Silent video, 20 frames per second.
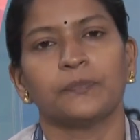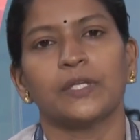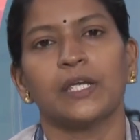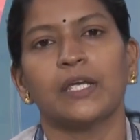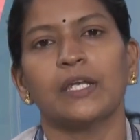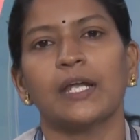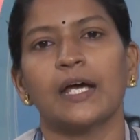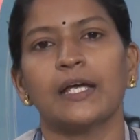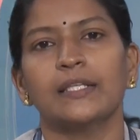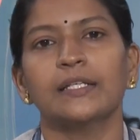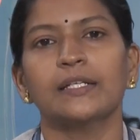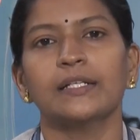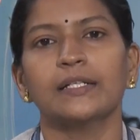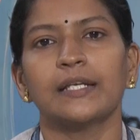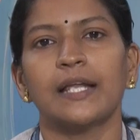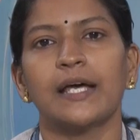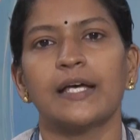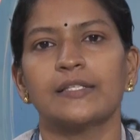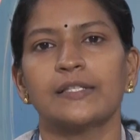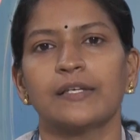In other
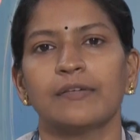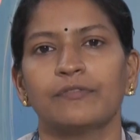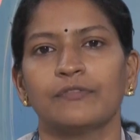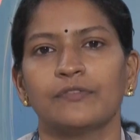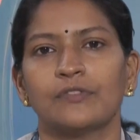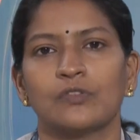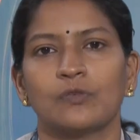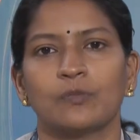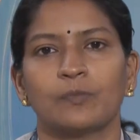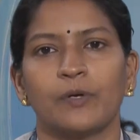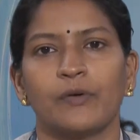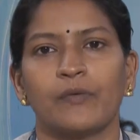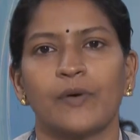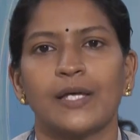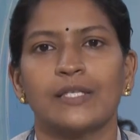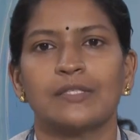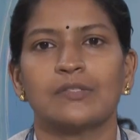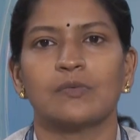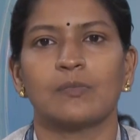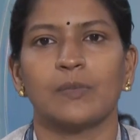class of
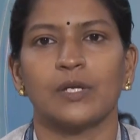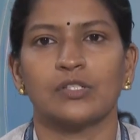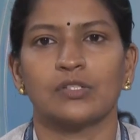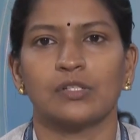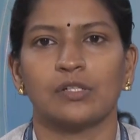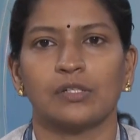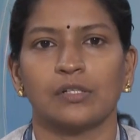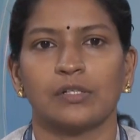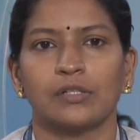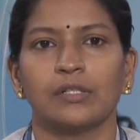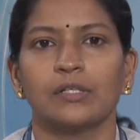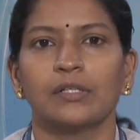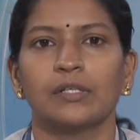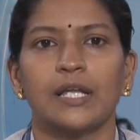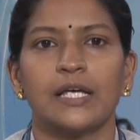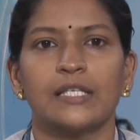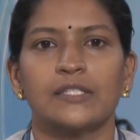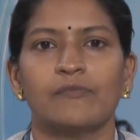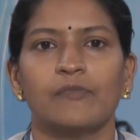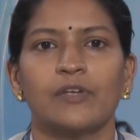supervised machine learning,
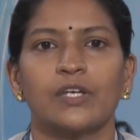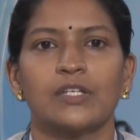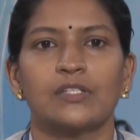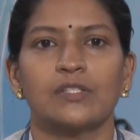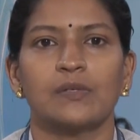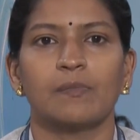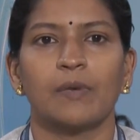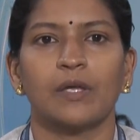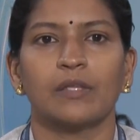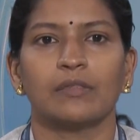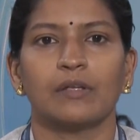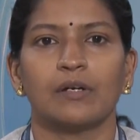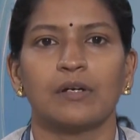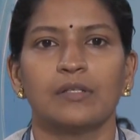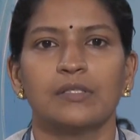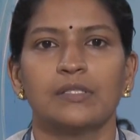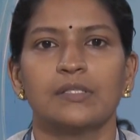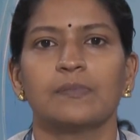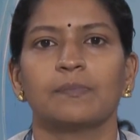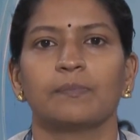classification
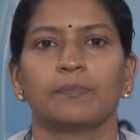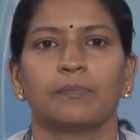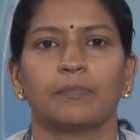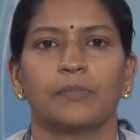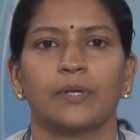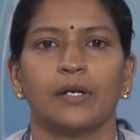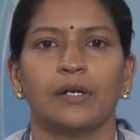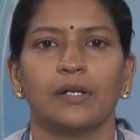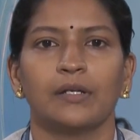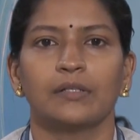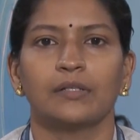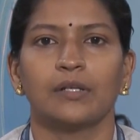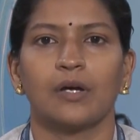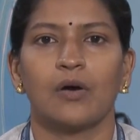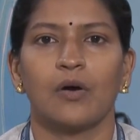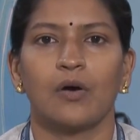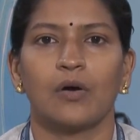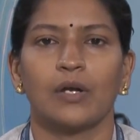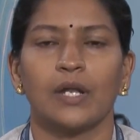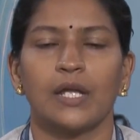methods predict
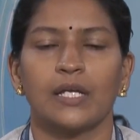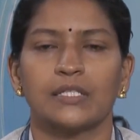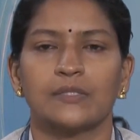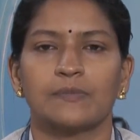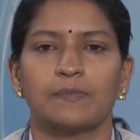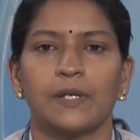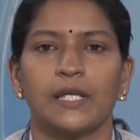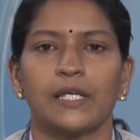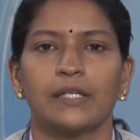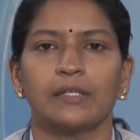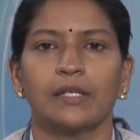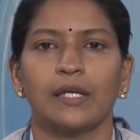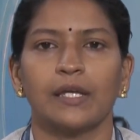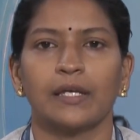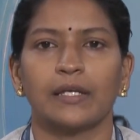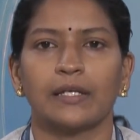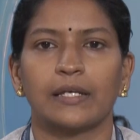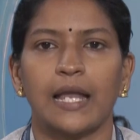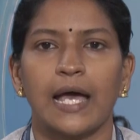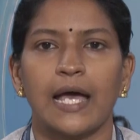or explain
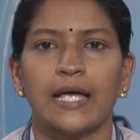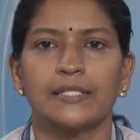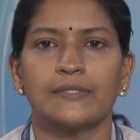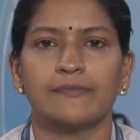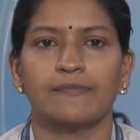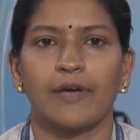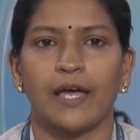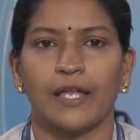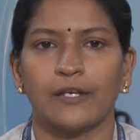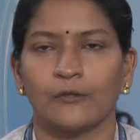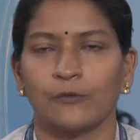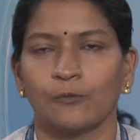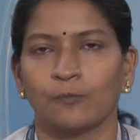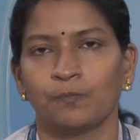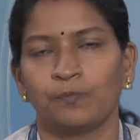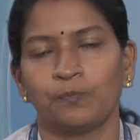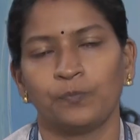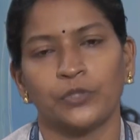a class value.